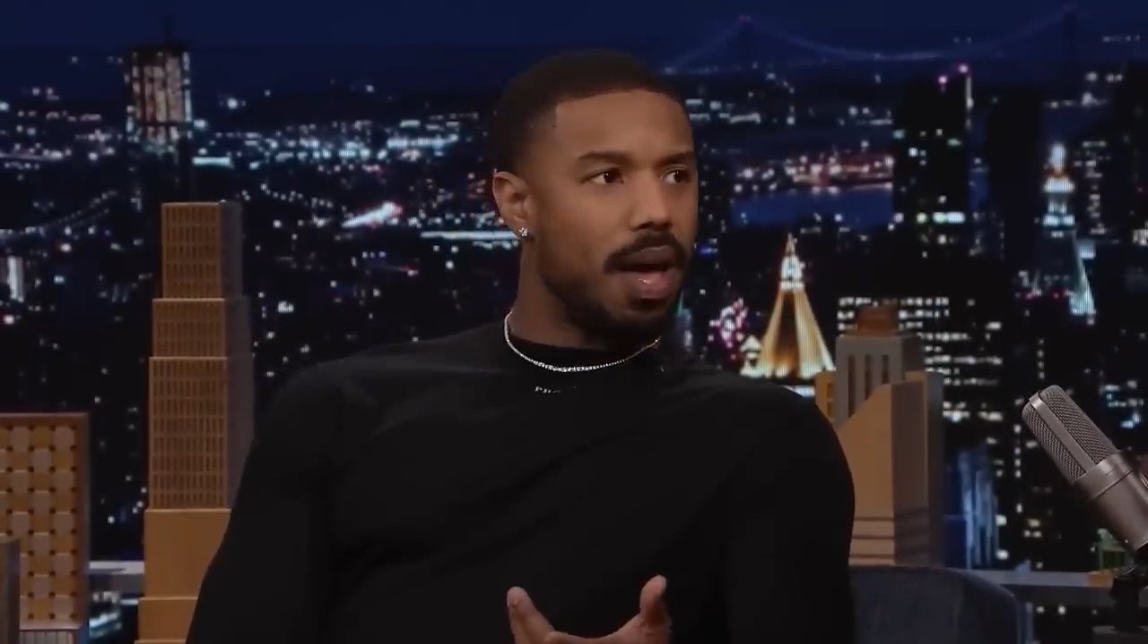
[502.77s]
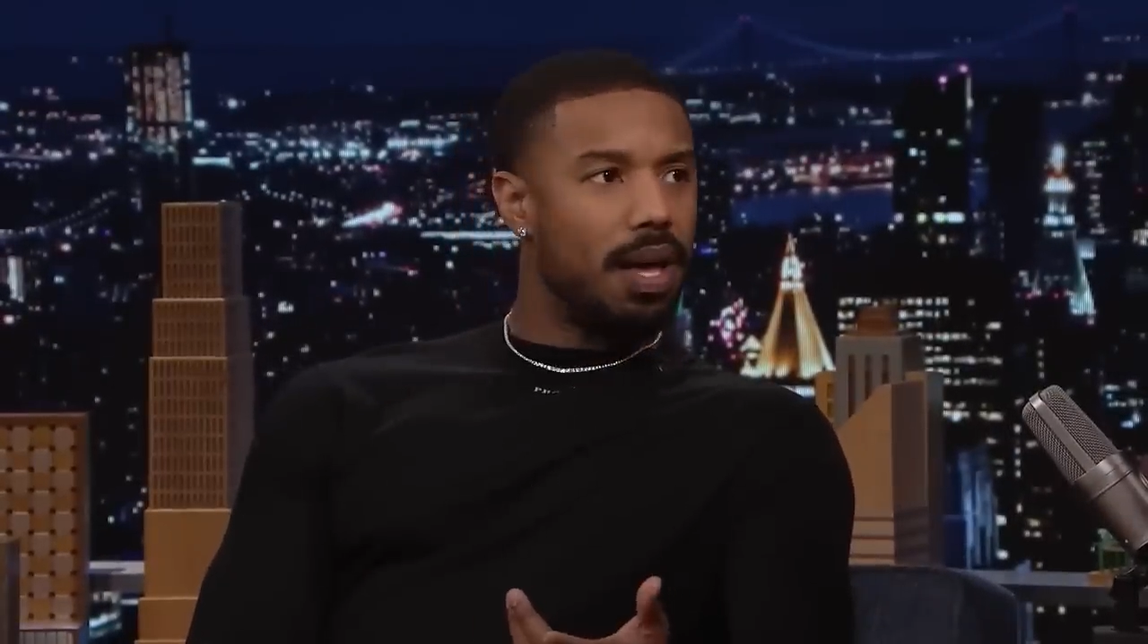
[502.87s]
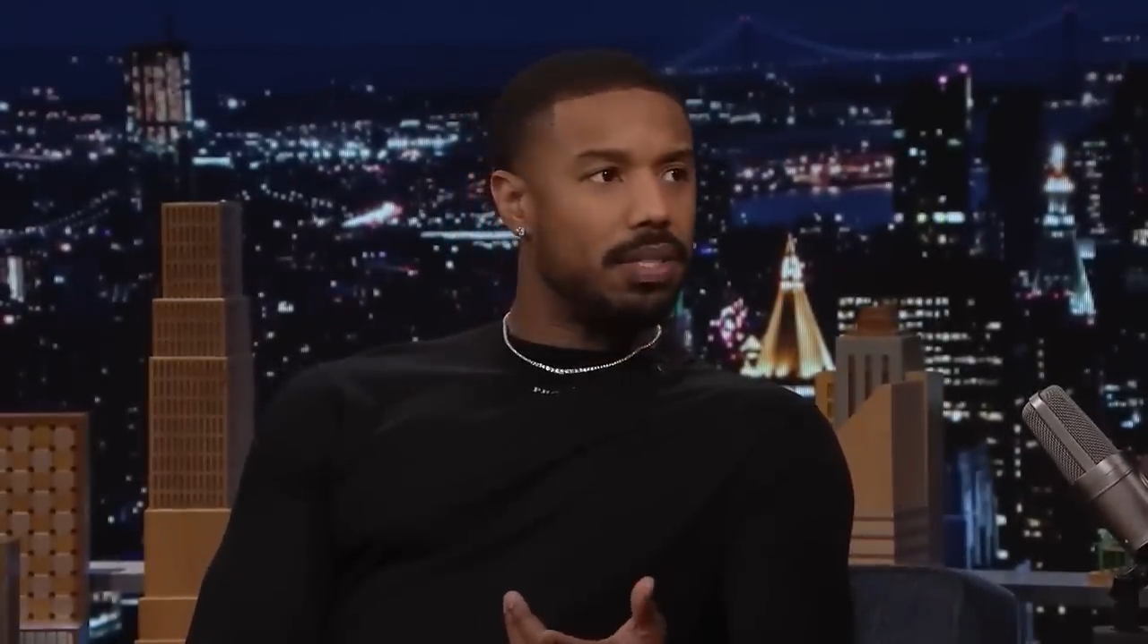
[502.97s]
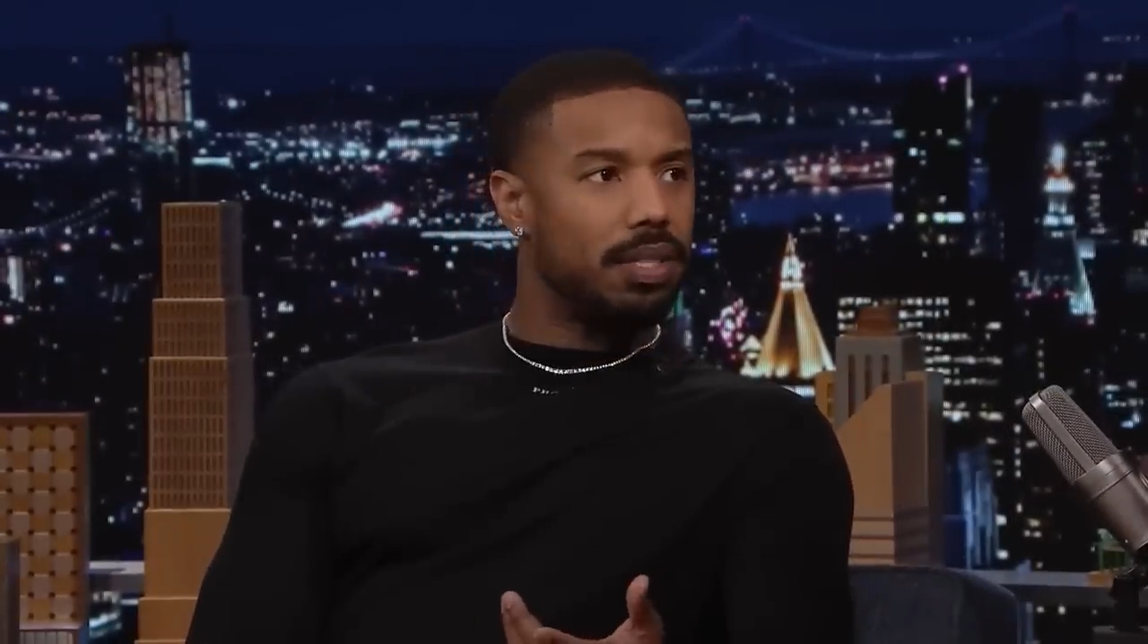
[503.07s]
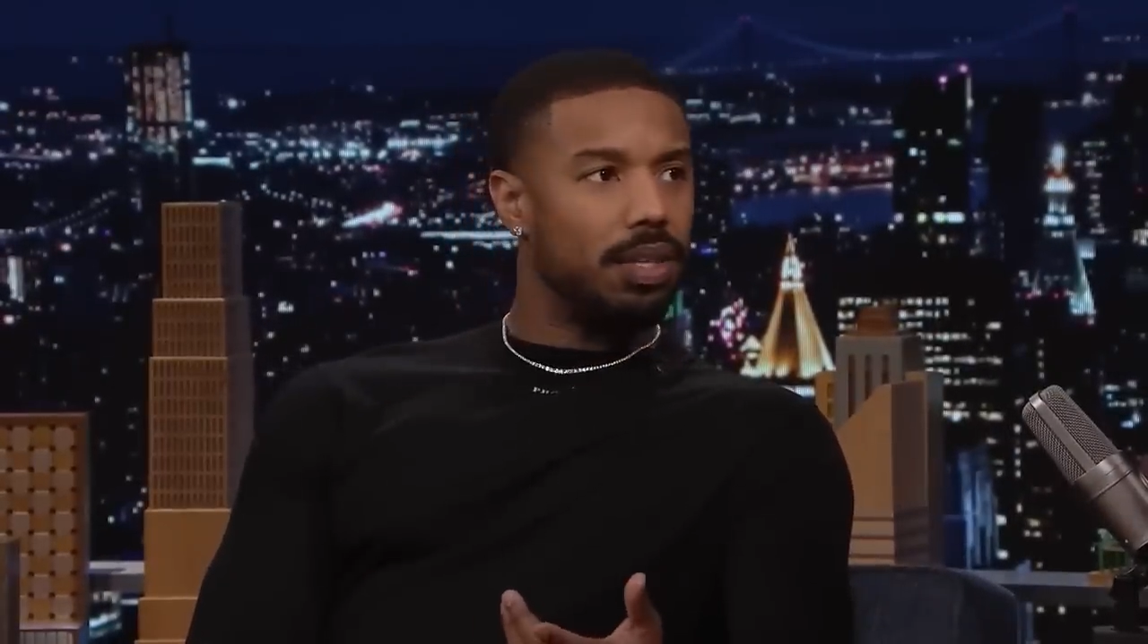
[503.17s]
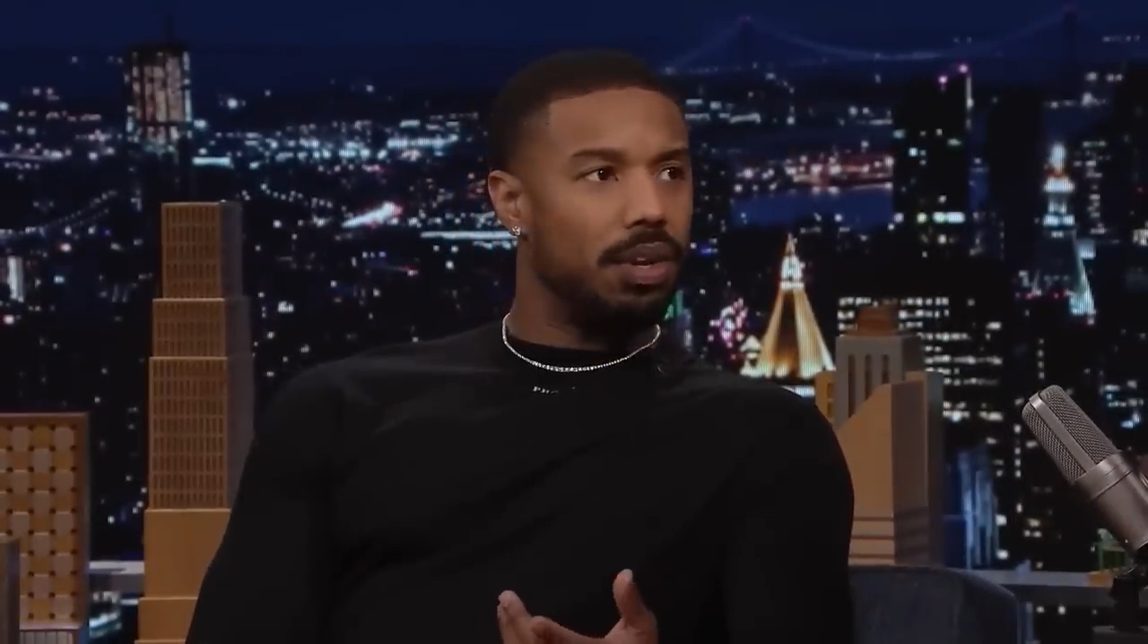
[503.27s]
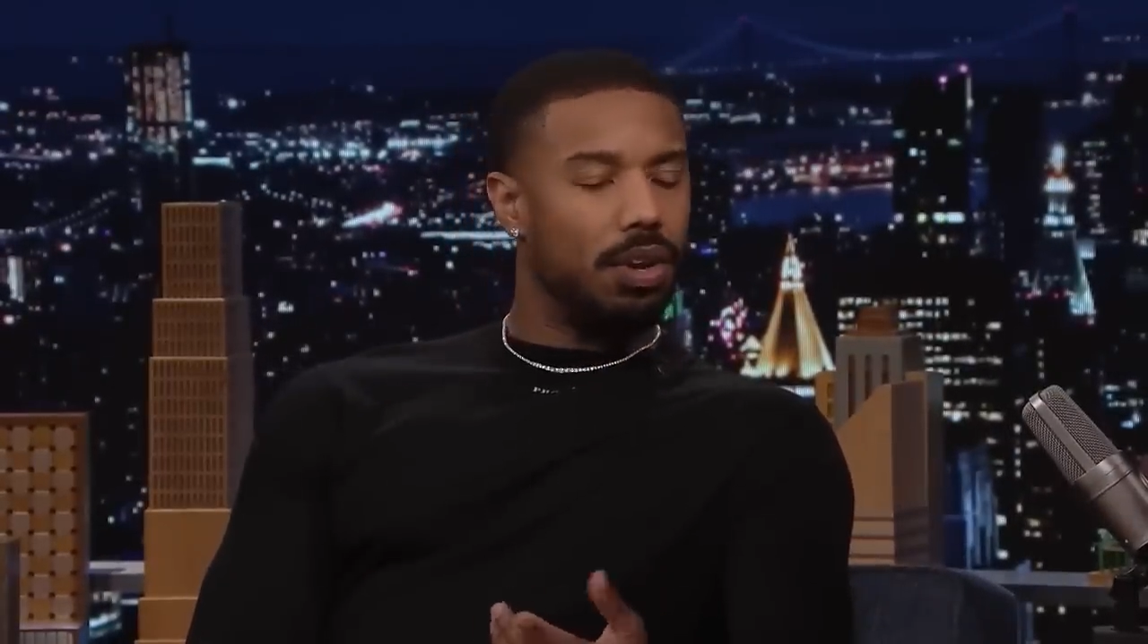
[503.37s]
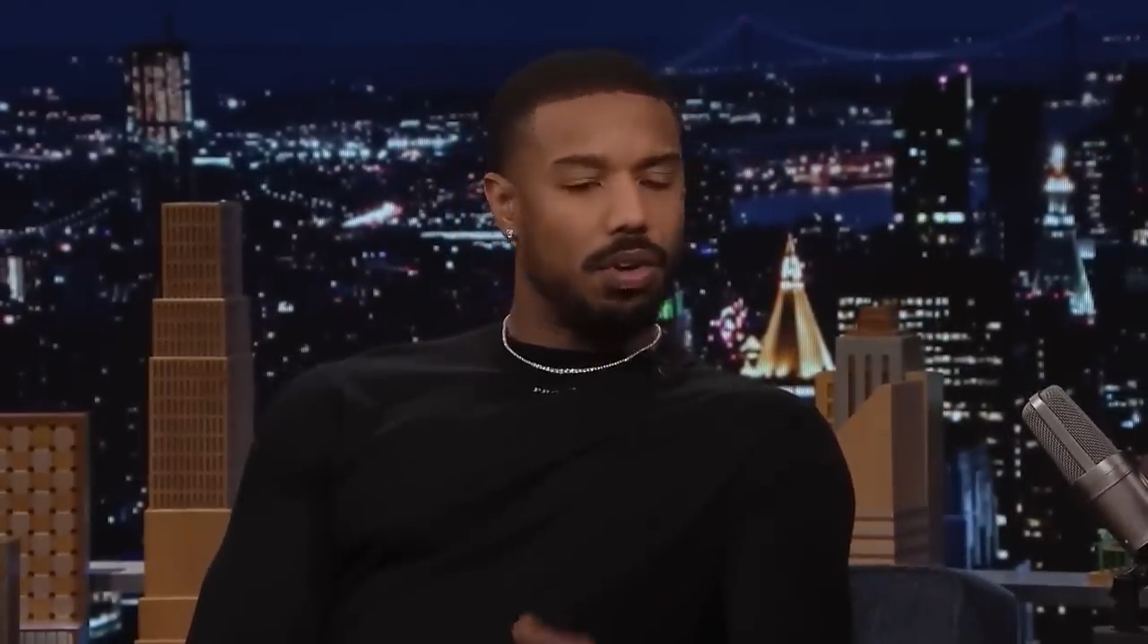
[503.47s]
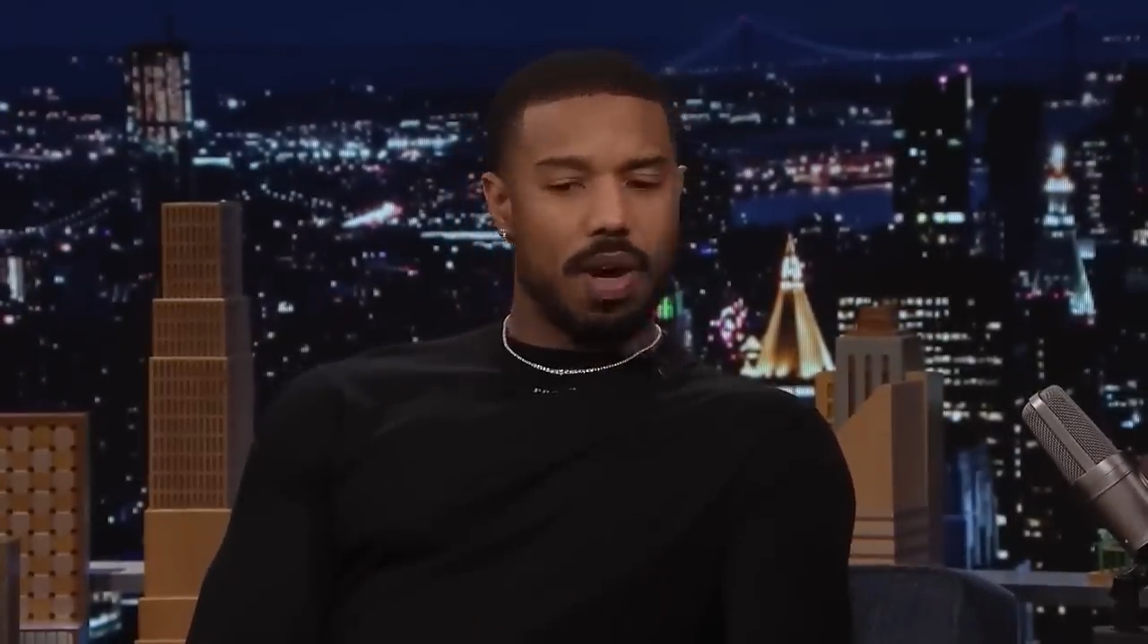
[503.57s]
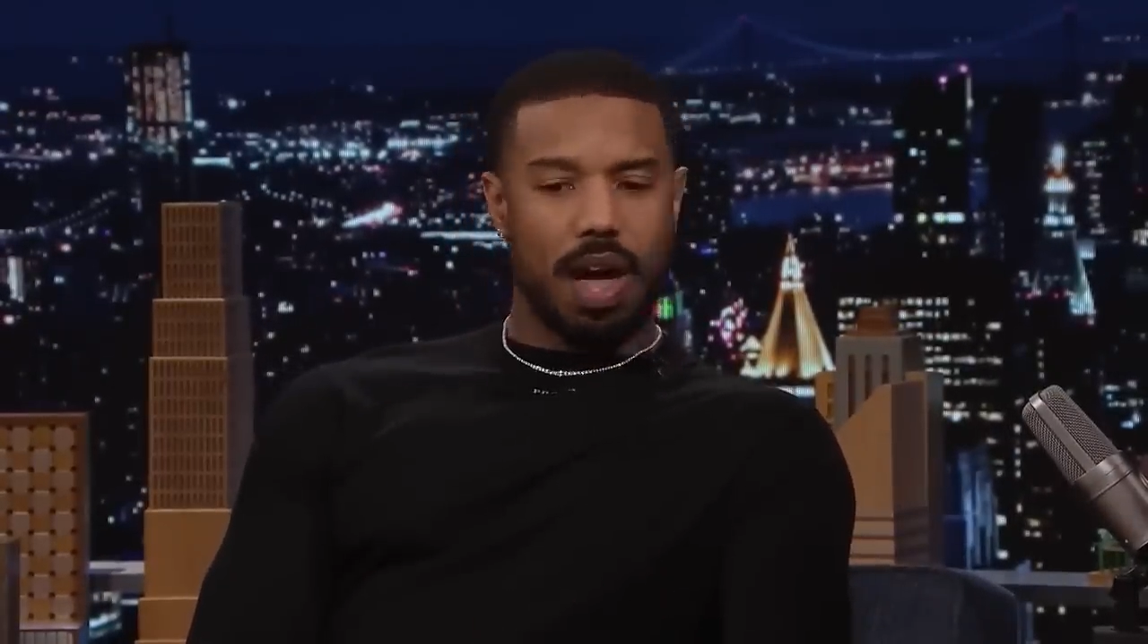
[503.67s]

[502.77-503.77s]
all the kids.